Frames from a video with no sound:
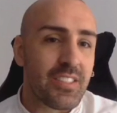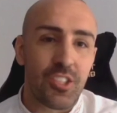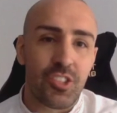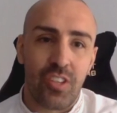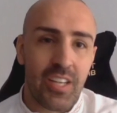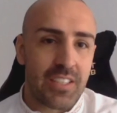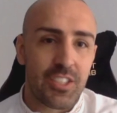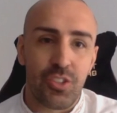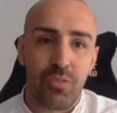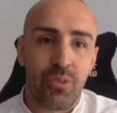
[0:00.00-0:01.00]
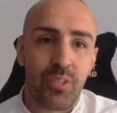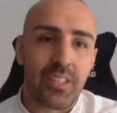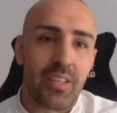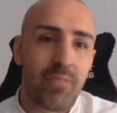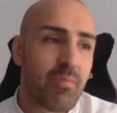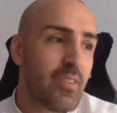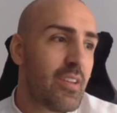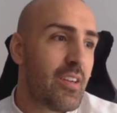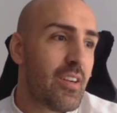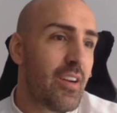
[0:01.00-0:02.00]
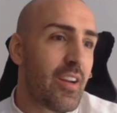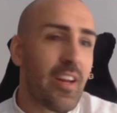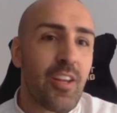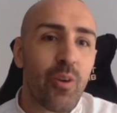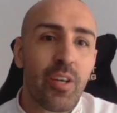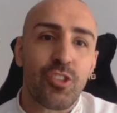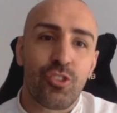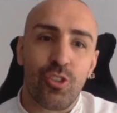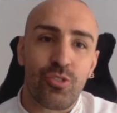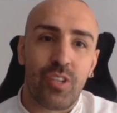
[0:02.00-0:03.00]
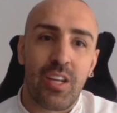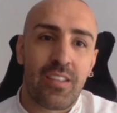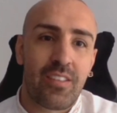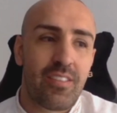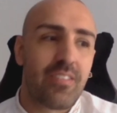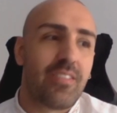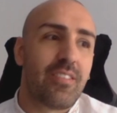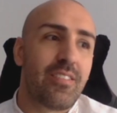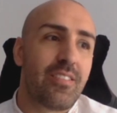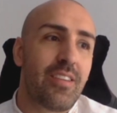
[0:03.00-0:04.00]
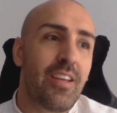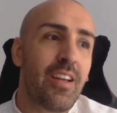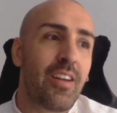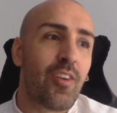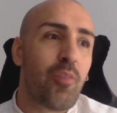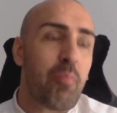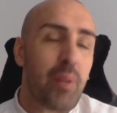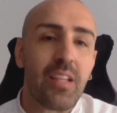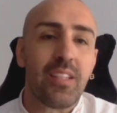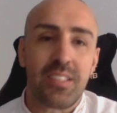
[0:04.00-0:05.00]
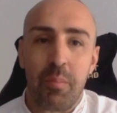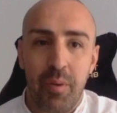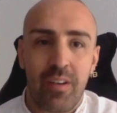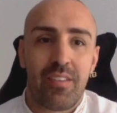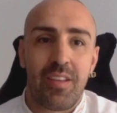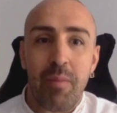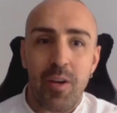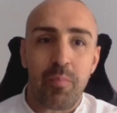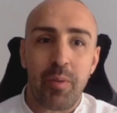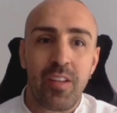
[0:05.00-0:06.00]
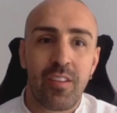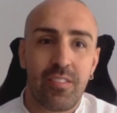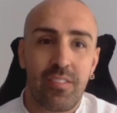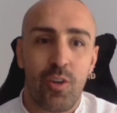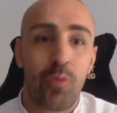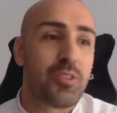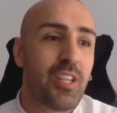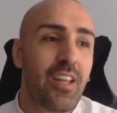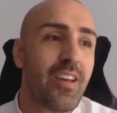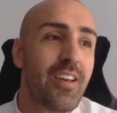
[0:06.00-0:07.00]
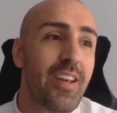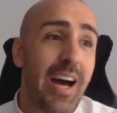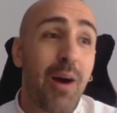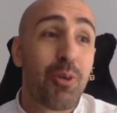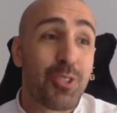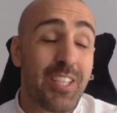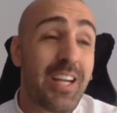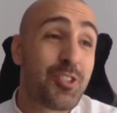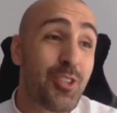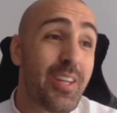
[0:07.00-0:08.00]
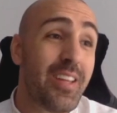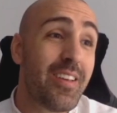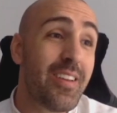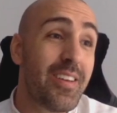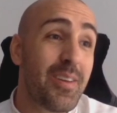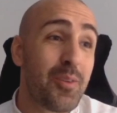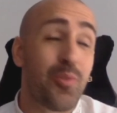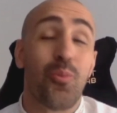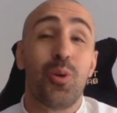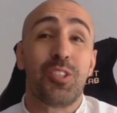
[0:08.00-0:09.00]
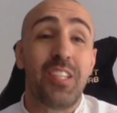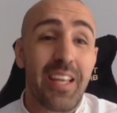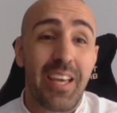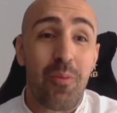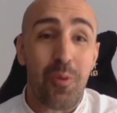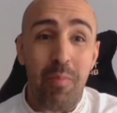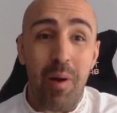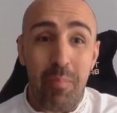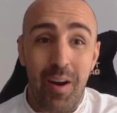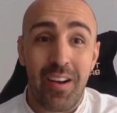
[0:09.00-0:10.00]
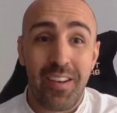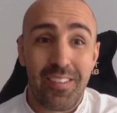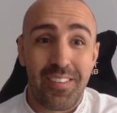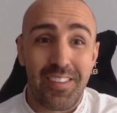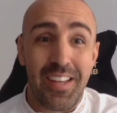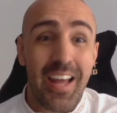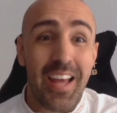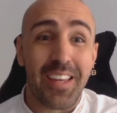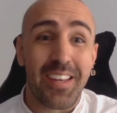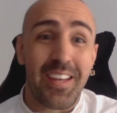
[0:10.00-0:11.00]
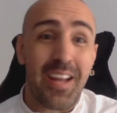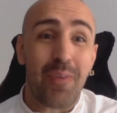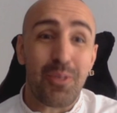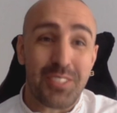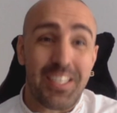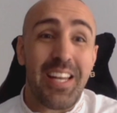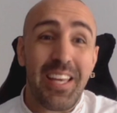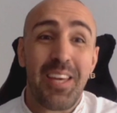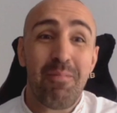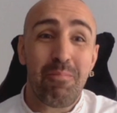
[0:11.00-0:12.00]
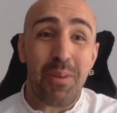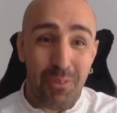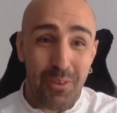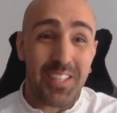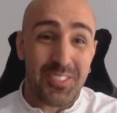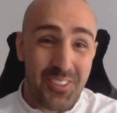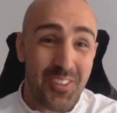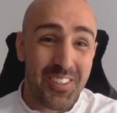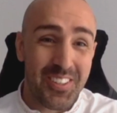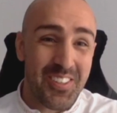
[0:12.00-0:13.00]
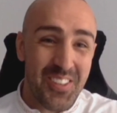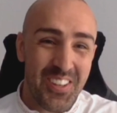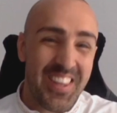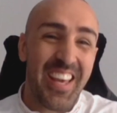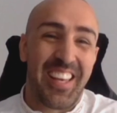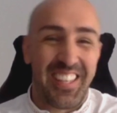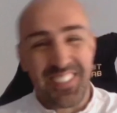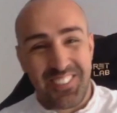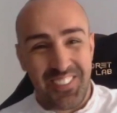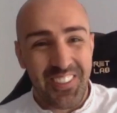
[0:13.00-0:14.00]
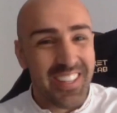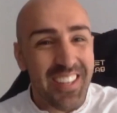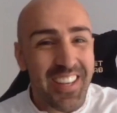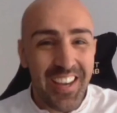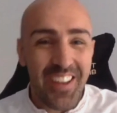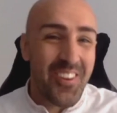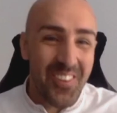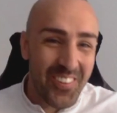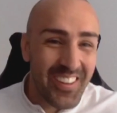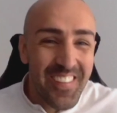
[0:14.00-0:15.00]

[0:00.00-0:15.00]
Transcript: season last season for the team, renew his contract, and completely disappear, in my opinion. Obviously, I was actually watching the game with my partner, and I was killing him before he scored. You know, he scored. I don't know.